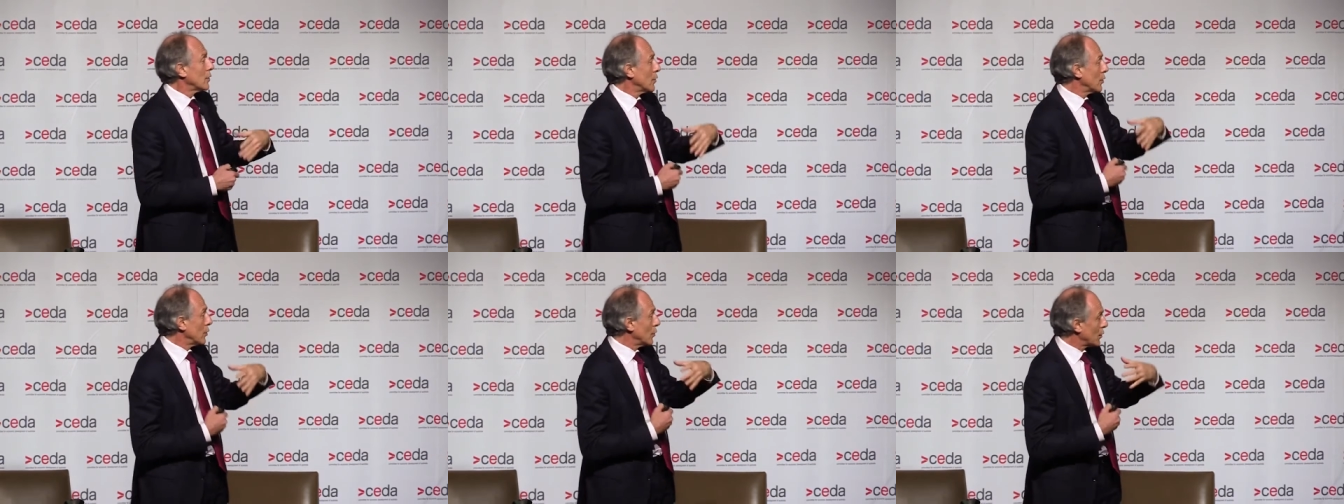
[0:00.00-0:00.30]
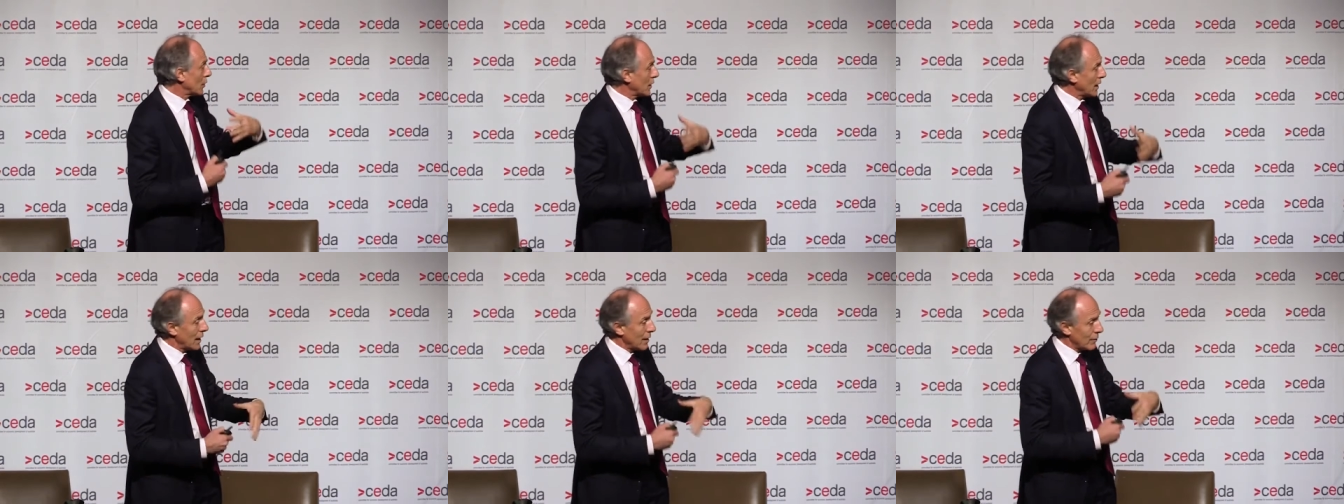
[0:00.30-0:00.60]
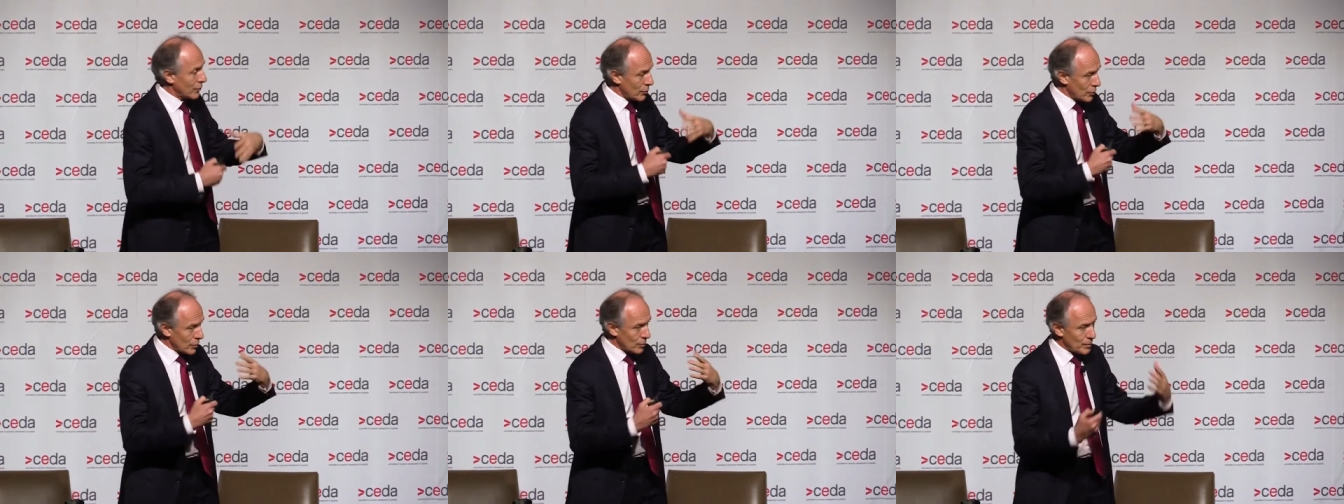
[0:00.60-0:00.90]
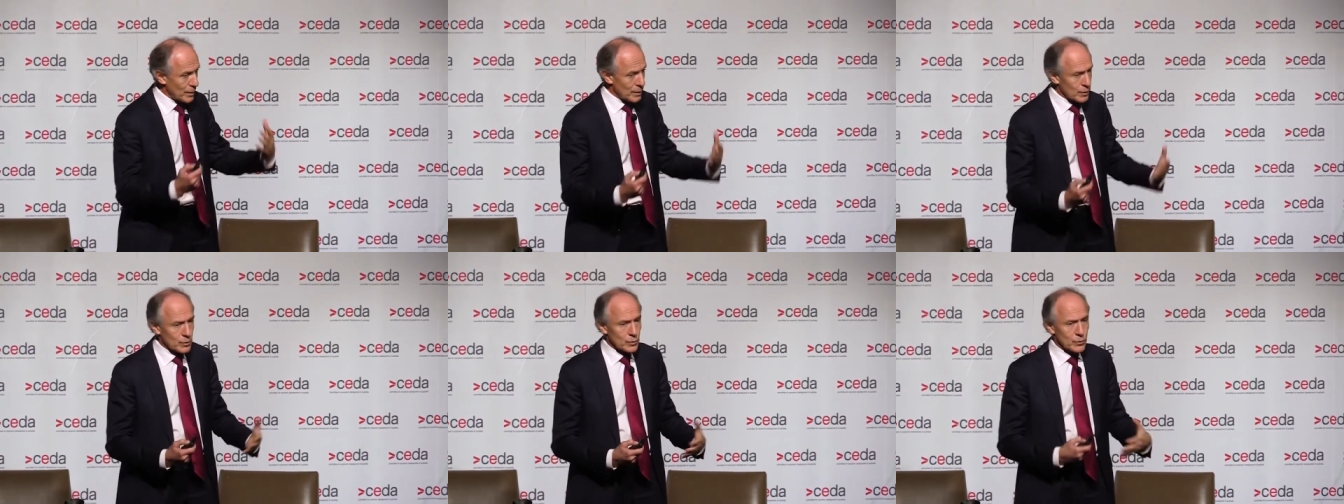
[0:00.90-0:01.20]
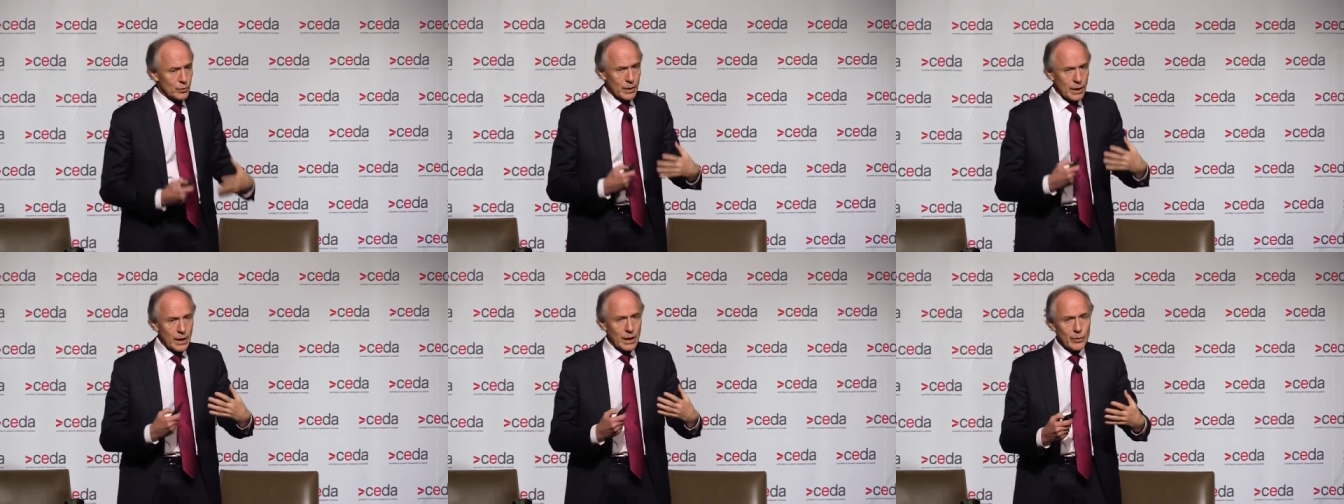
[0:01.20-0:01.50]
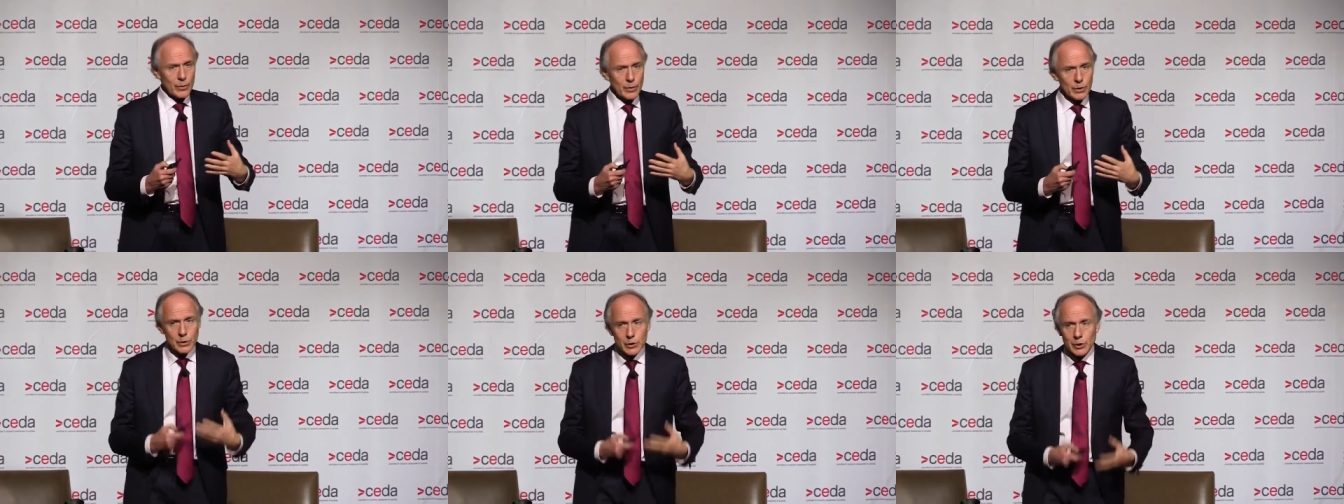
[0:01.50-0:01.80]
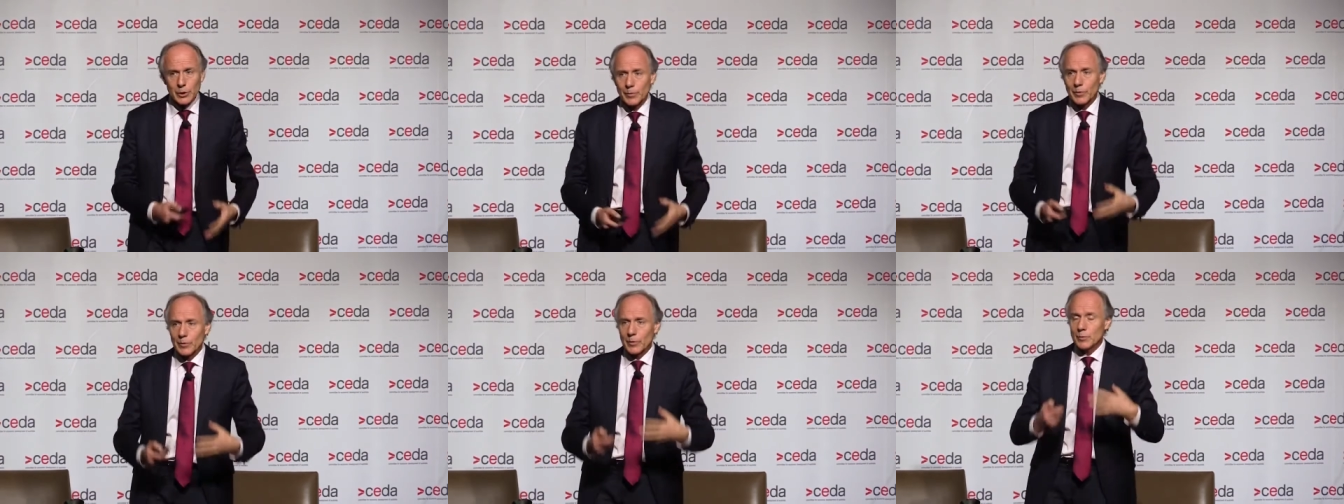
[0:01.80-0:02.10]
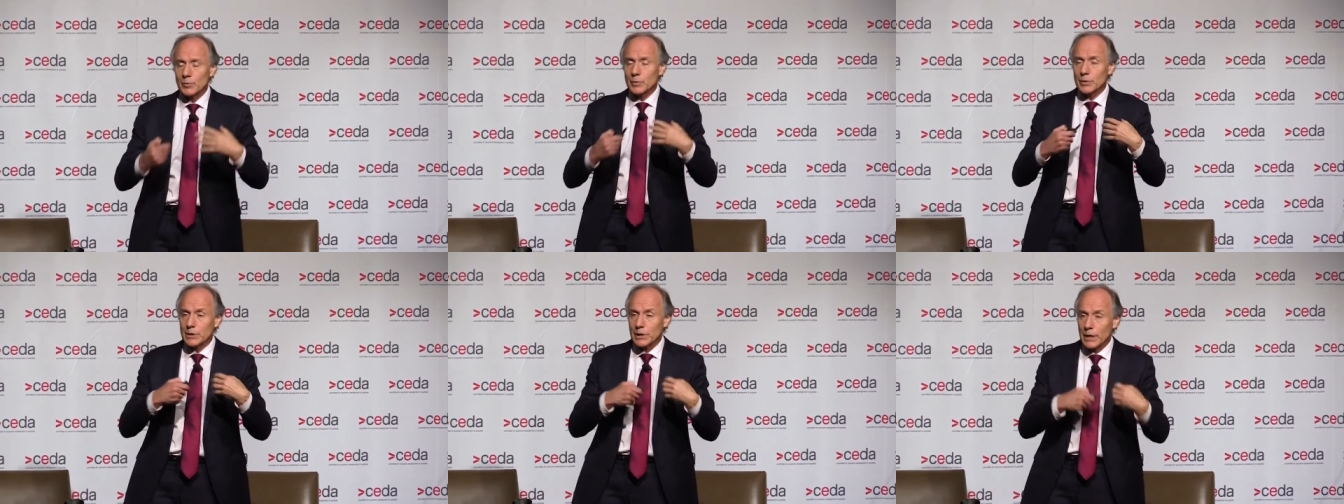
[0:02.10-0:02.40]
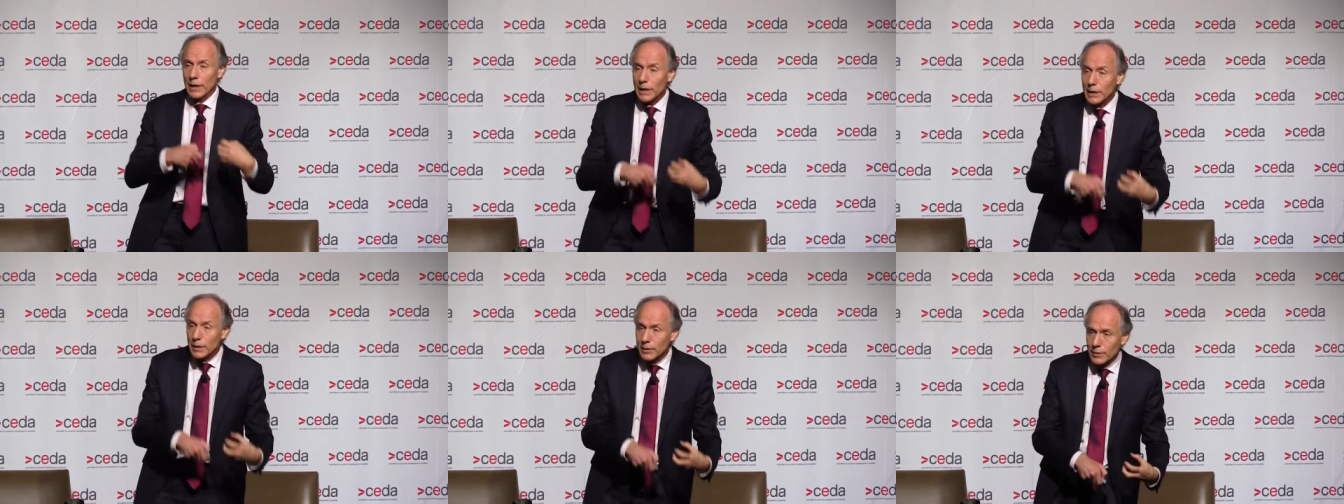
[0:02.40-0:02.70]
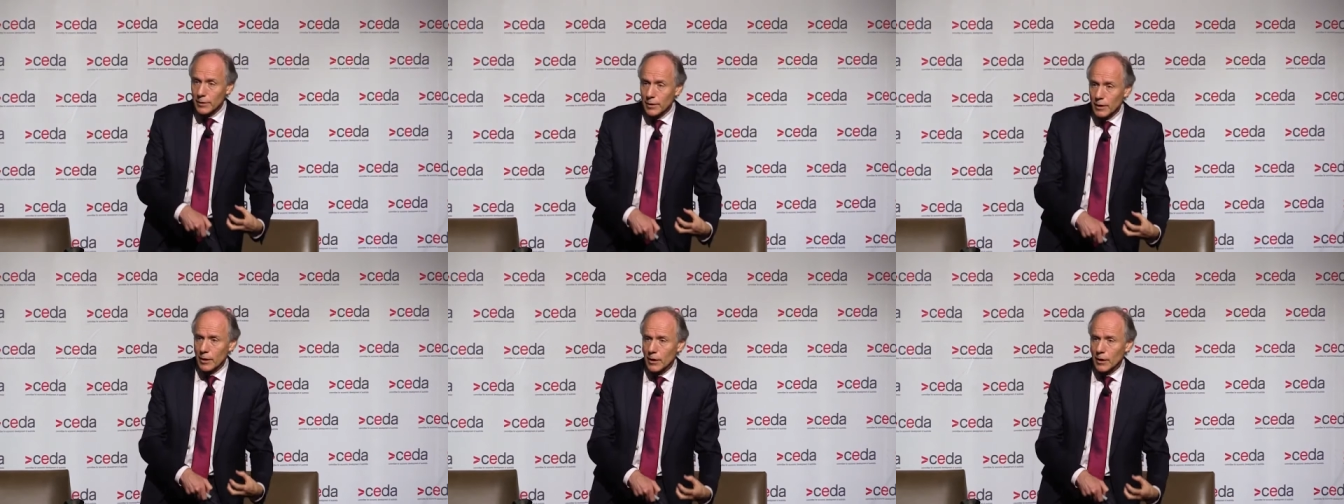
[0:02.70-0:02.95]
you can have special carrier ships that will take the